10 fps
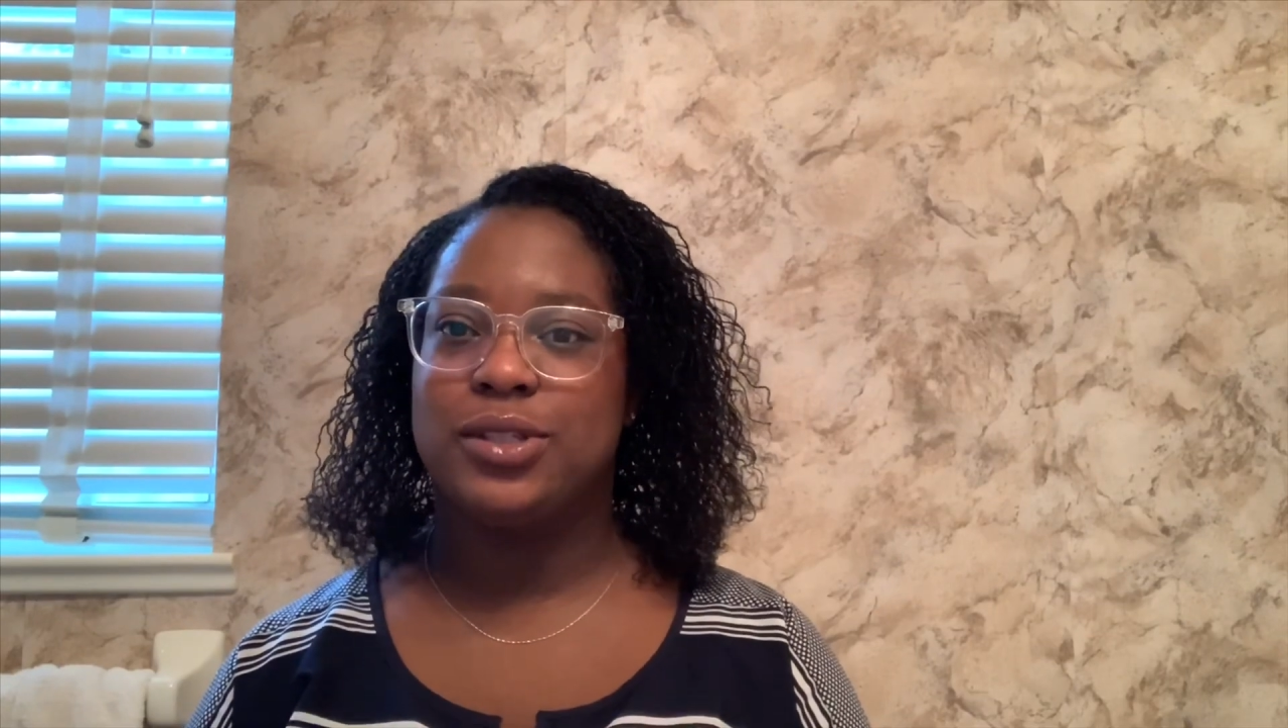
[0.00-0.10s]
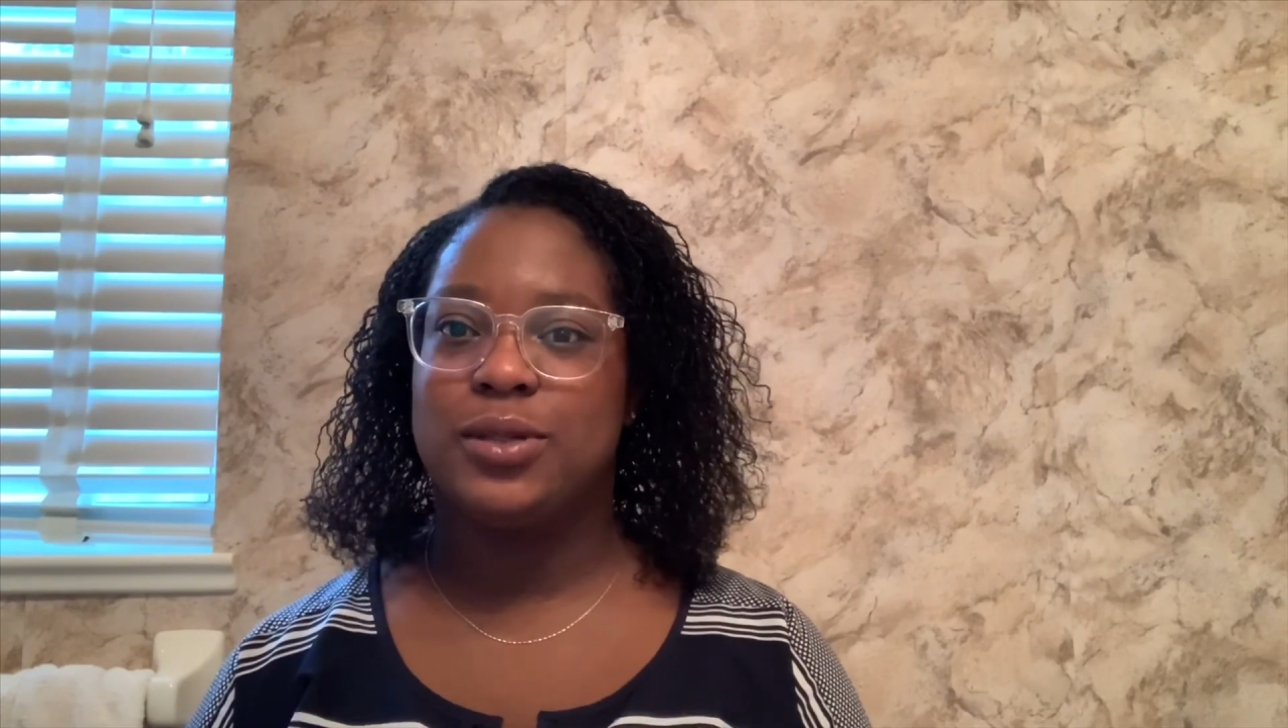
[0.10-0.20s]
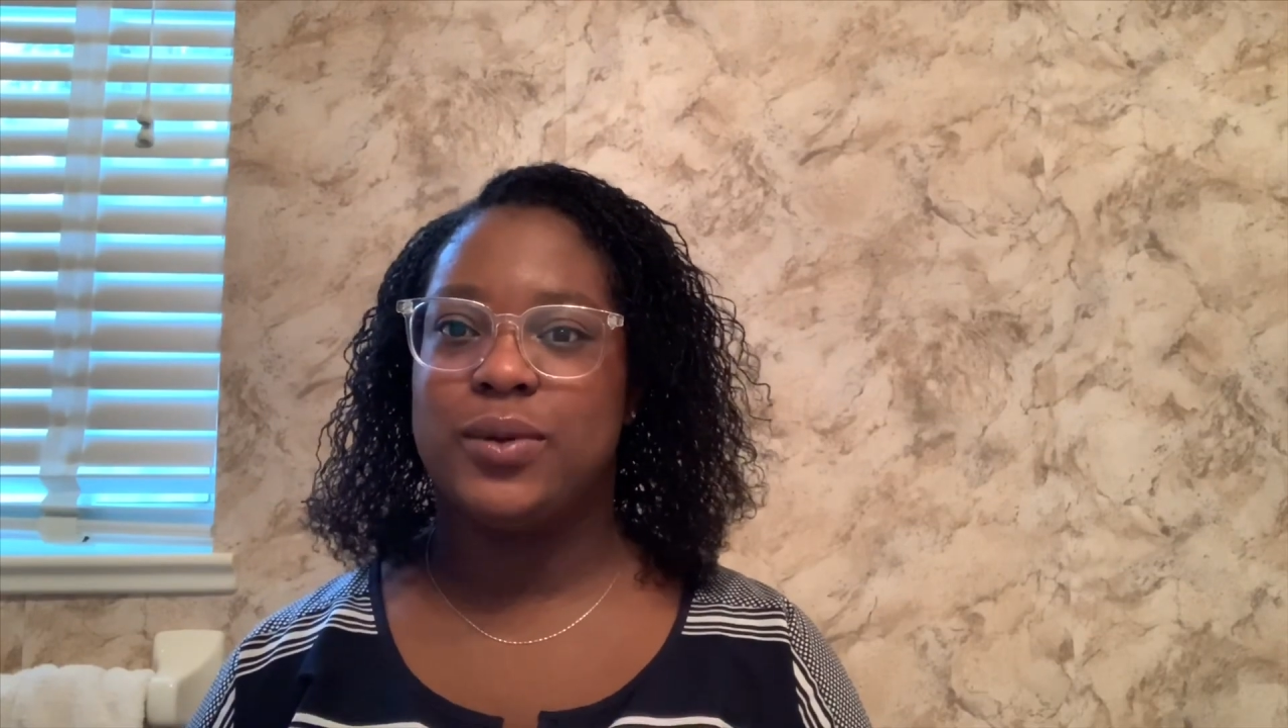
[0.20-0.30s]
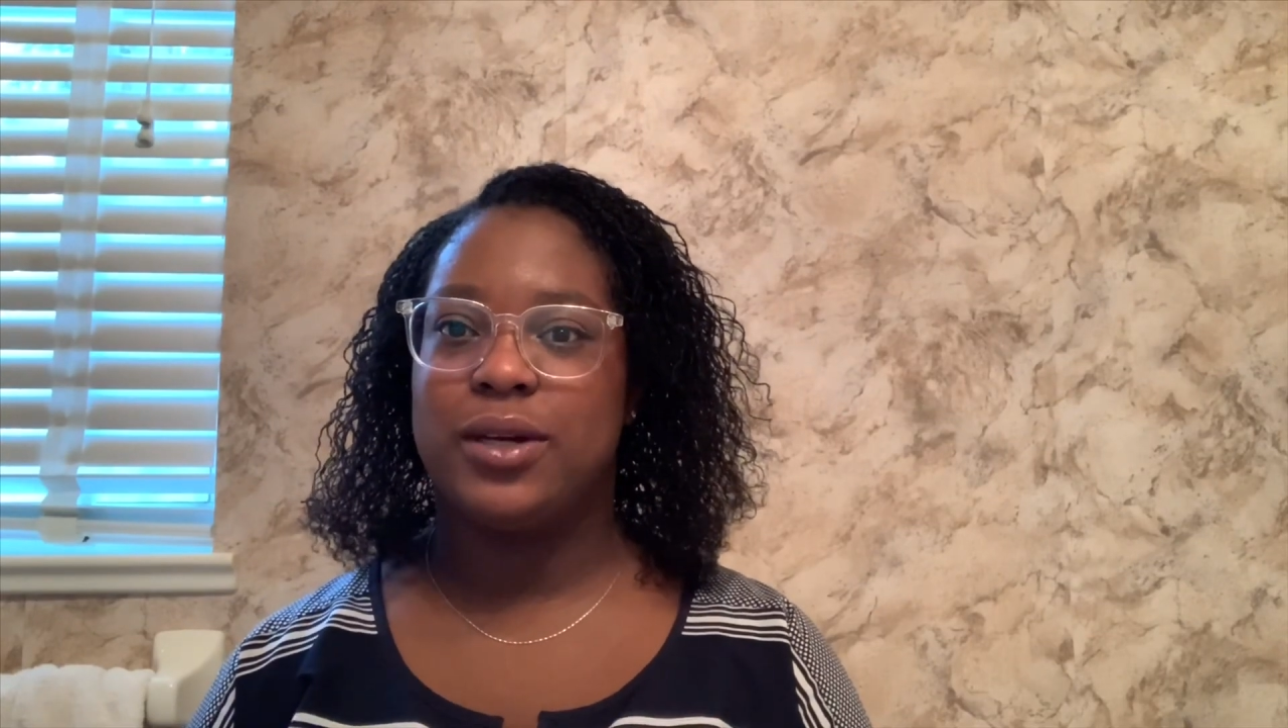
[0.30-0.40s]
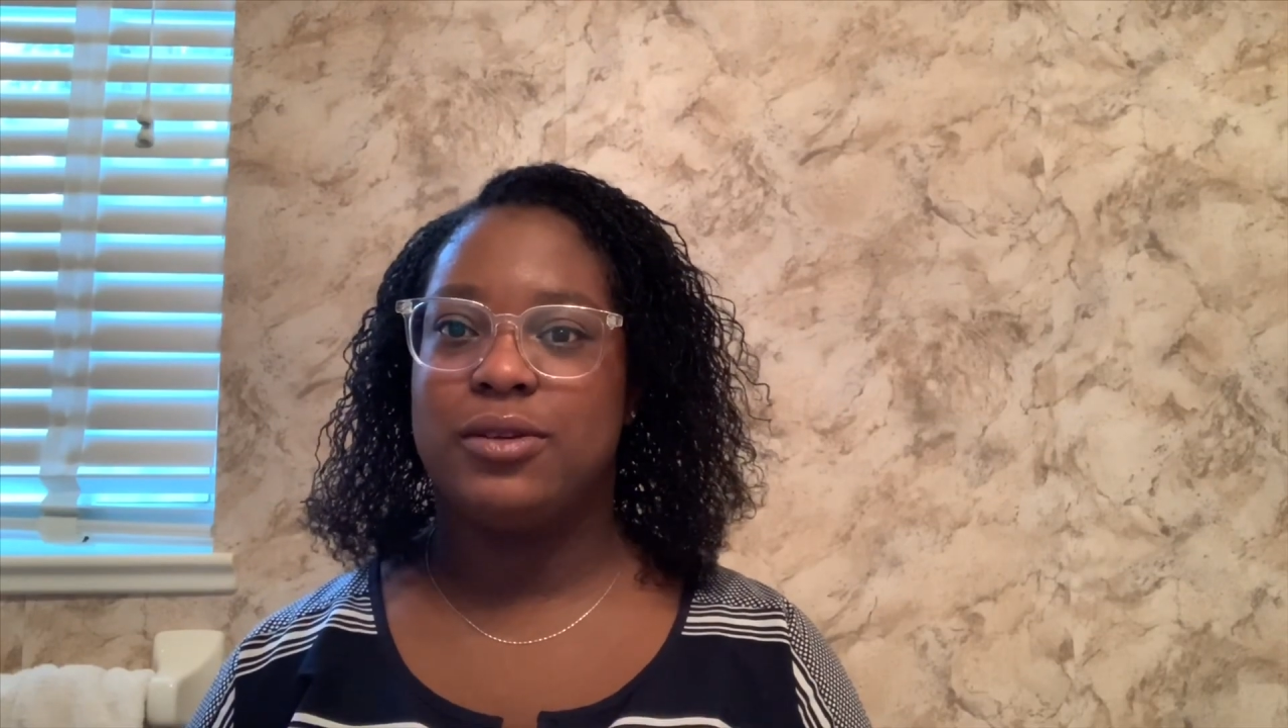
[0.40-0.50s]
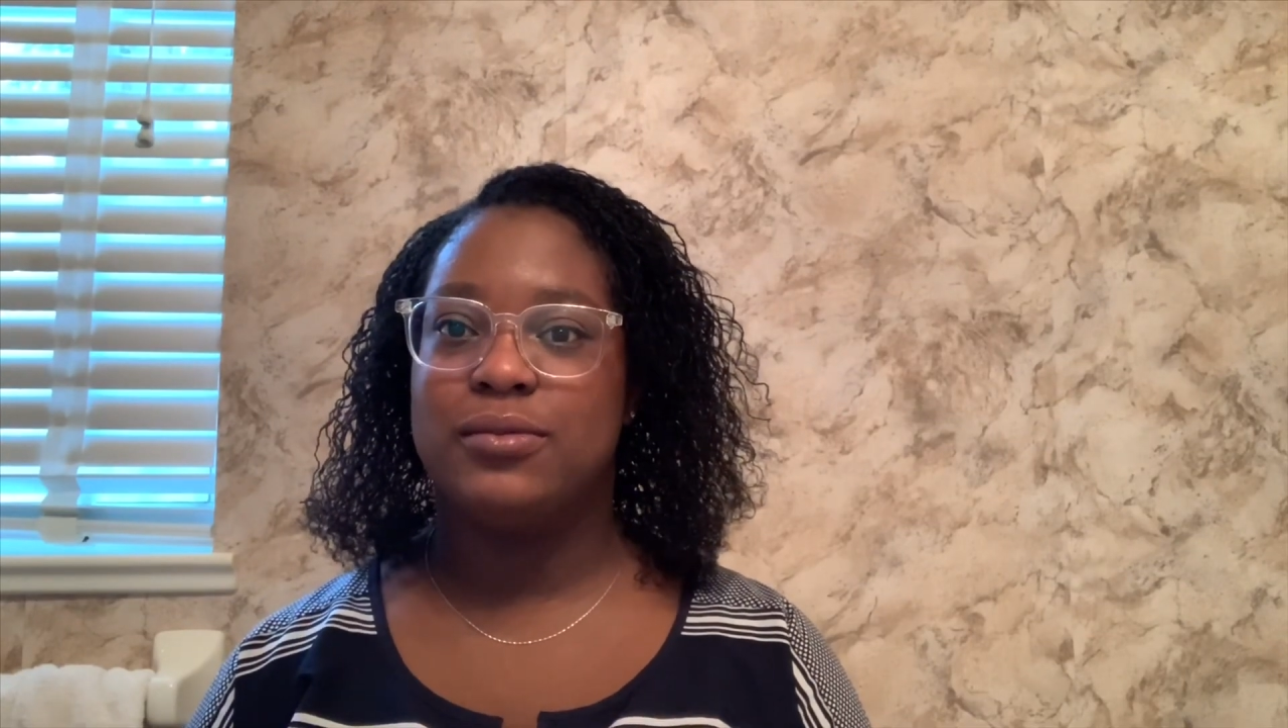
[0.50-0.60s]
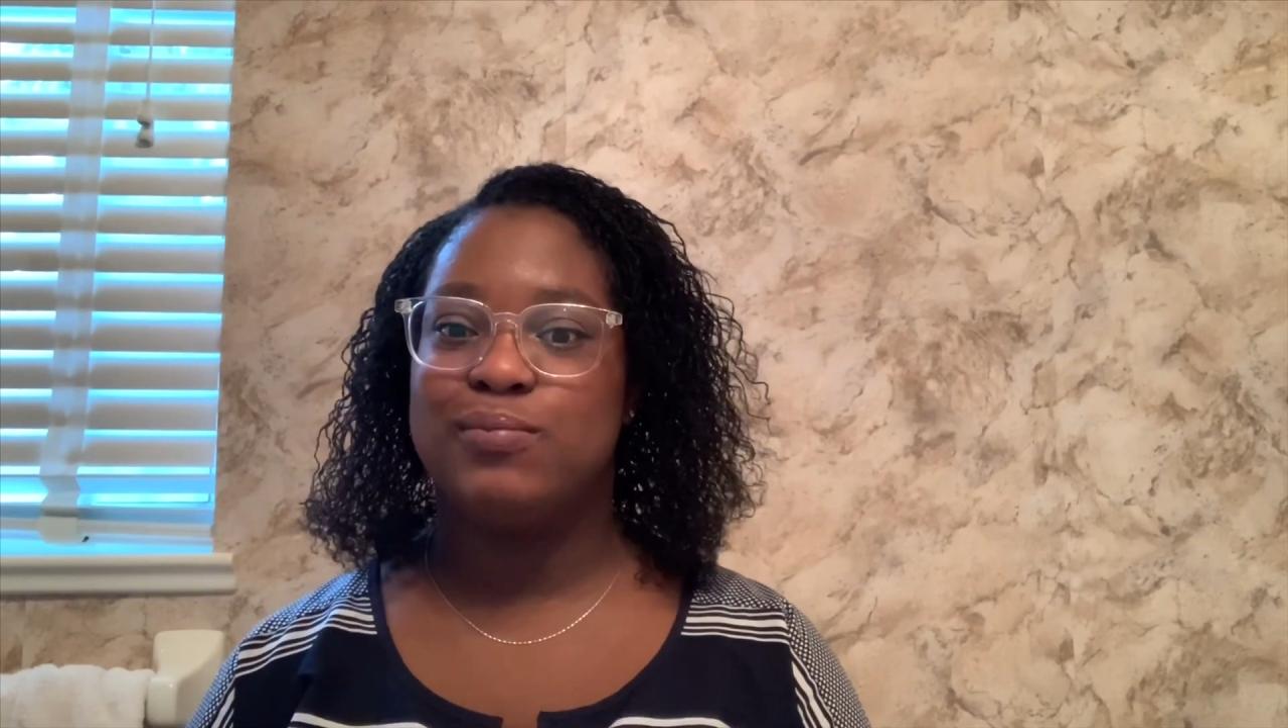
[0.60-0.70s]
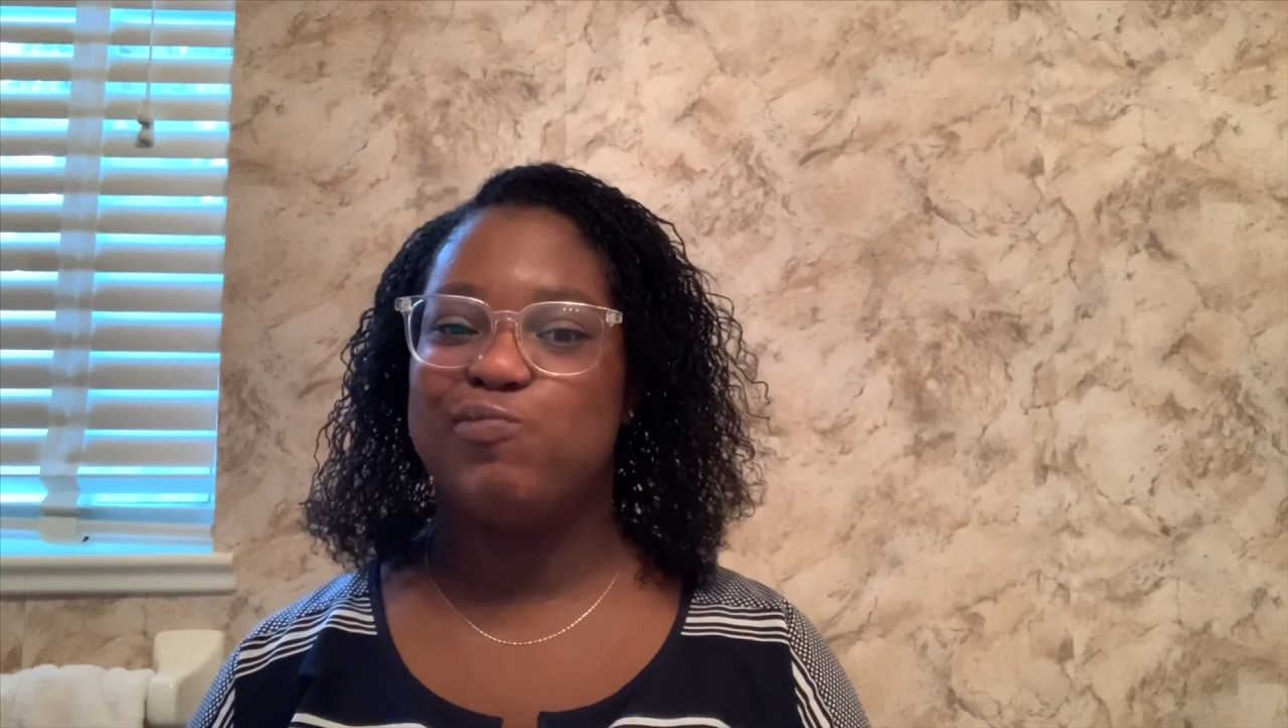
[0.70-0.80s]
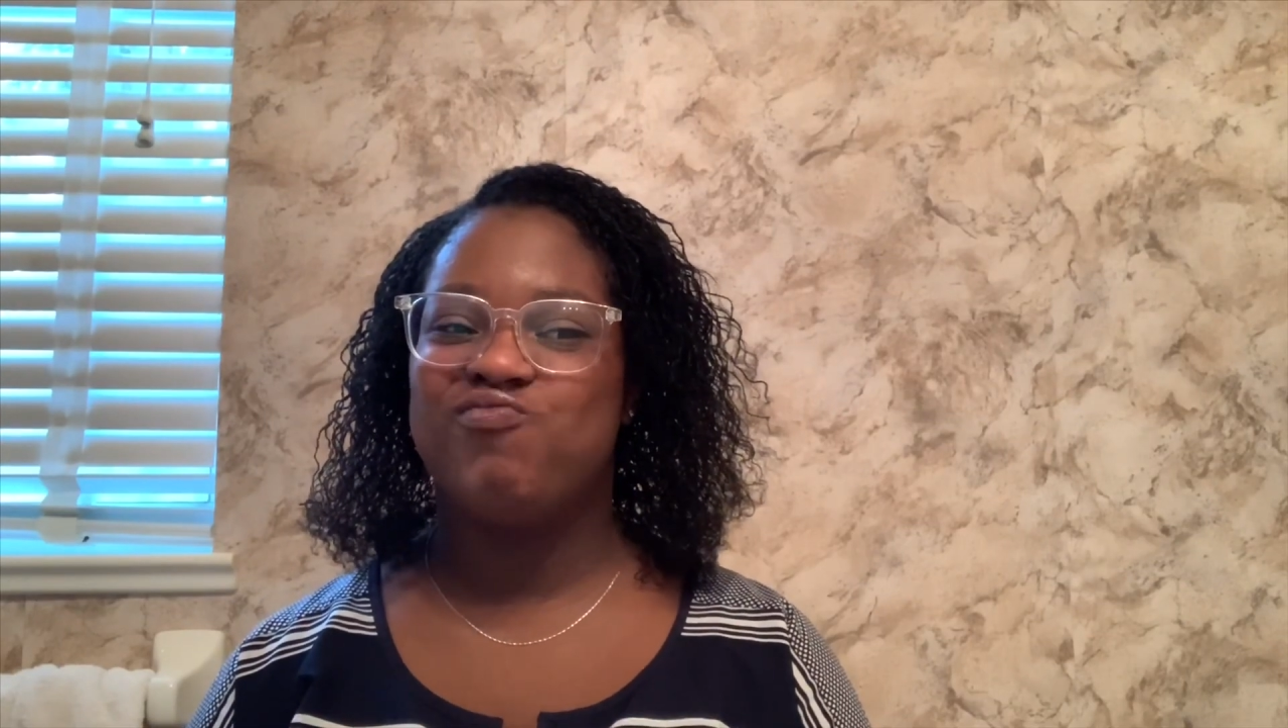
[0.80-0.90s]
around